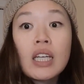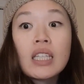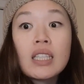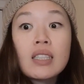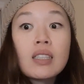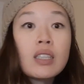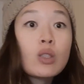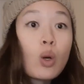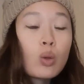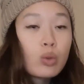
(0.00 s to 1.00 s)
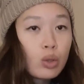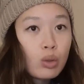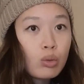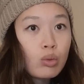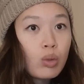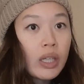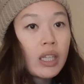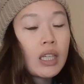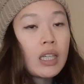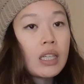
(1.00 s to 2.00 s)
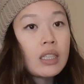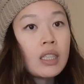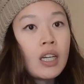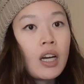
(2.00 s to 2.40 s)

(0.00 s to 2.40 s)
easily go to in